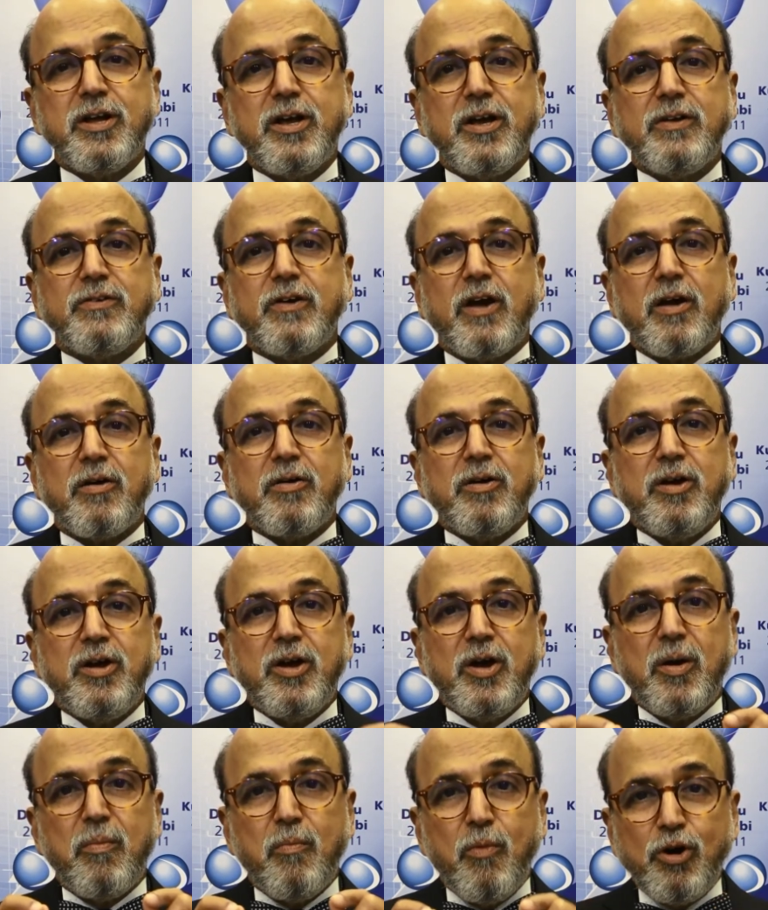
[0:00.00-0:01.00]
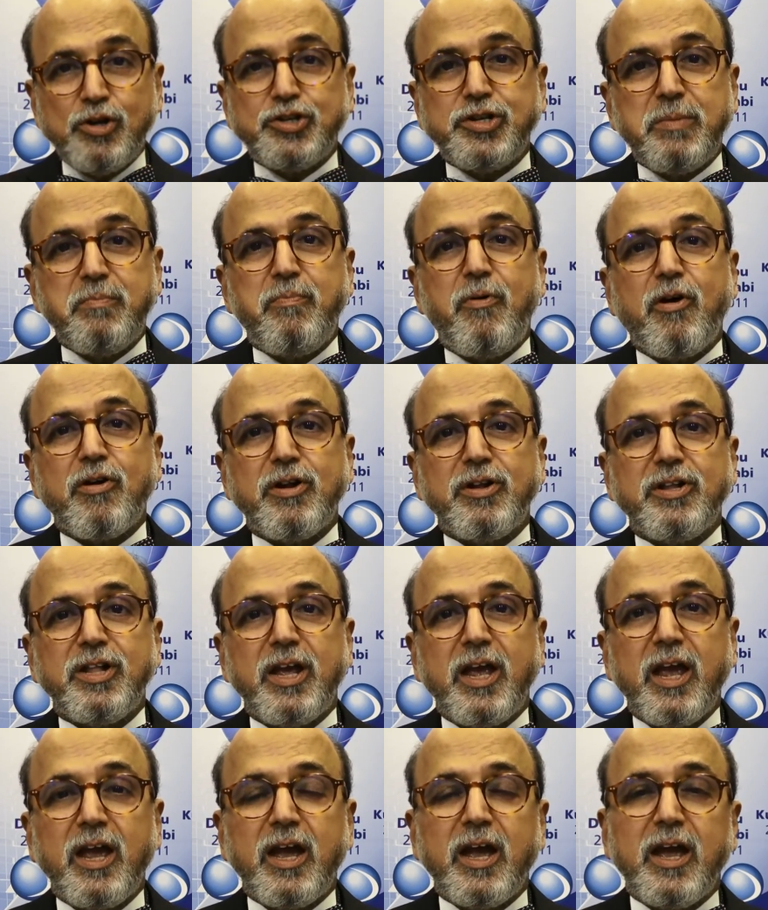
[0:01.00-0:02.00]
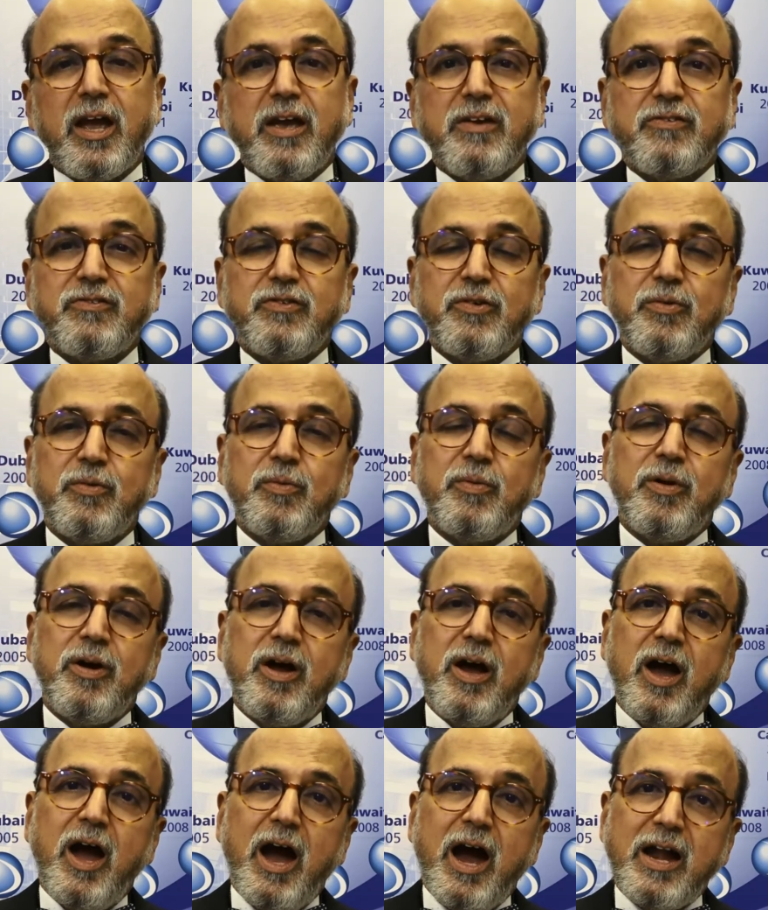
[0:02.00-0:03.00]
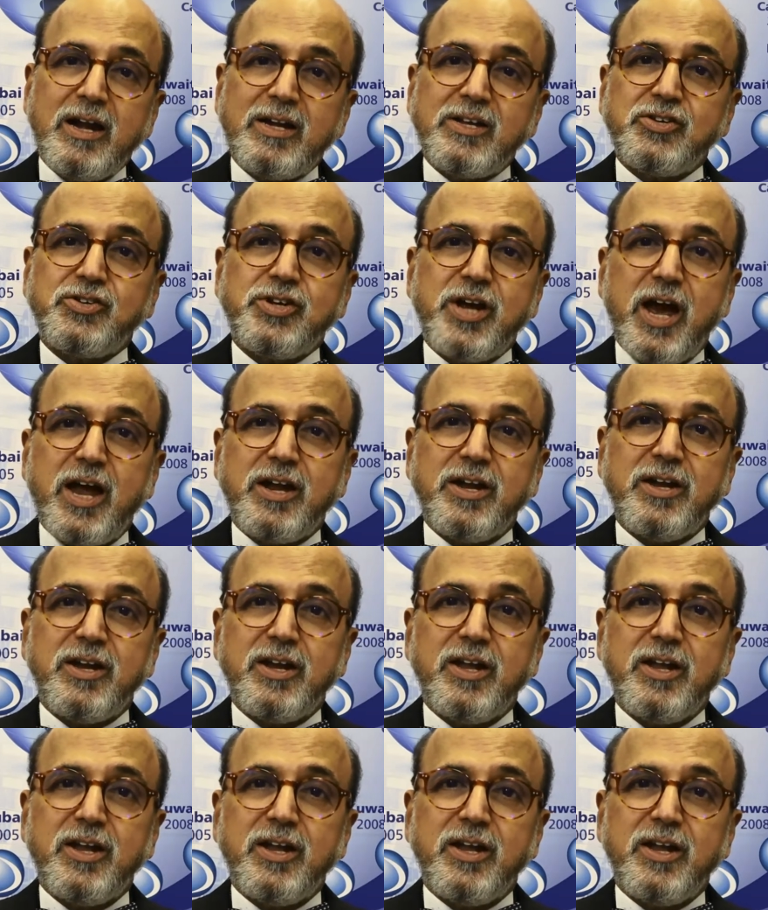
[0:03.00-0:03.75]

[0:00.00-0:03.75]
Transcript: So most important thing is to understand